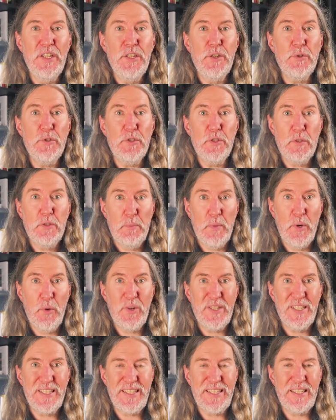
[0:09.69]
who
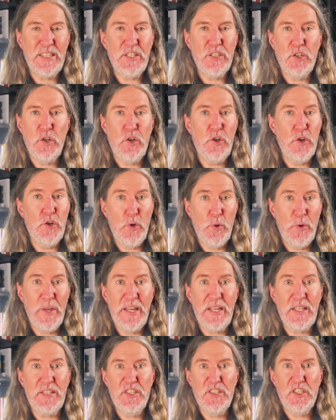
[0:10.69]
spoke little or no
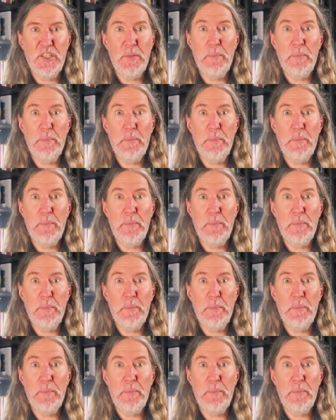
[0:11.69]
English